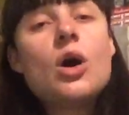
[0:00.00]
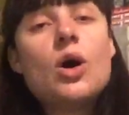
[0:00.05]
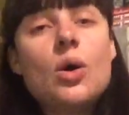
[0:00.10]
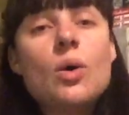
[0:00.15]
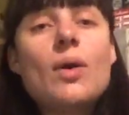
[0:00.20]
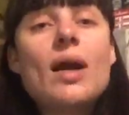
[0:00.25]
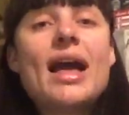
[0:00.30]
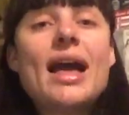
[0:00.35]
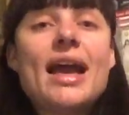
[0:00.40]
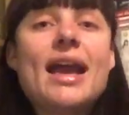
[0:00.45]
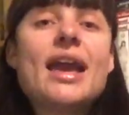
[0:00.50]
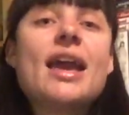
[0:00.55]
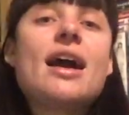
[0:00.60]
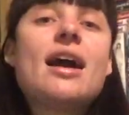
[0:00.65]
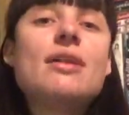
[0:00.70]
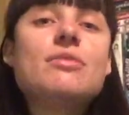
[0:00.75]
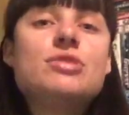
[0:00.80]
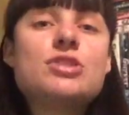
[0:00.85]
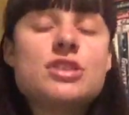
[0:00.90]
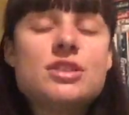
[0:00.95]
oh, hey,
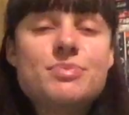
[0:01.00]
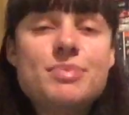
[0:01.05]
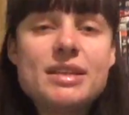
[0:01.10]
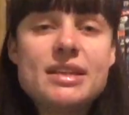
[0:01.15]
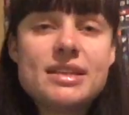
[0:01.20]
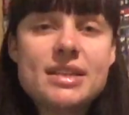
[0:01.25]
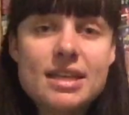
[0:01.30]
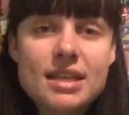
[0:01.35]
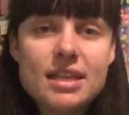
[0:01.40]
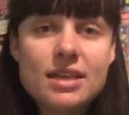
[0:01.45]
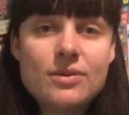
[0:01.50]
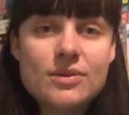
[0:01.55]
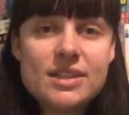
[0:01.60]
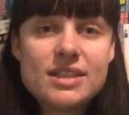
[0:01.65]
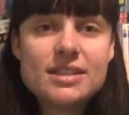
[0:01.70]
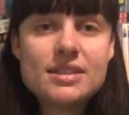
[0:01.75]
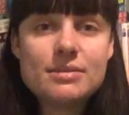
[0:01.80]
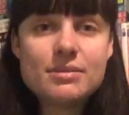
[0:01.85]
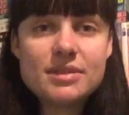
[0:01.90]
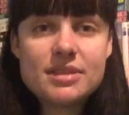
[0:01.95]
I've just been dealing
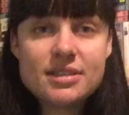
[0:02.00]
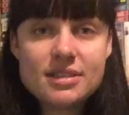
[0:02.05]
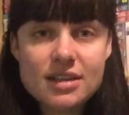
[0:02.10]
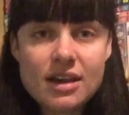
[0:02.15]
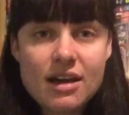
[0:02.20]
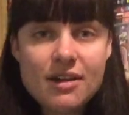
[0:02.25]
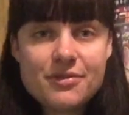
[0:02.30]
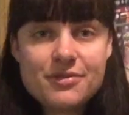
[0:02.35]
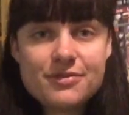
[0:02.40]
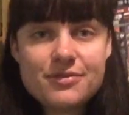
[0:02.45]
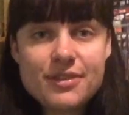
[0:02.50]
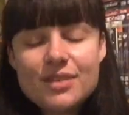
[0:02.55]
with some stuff.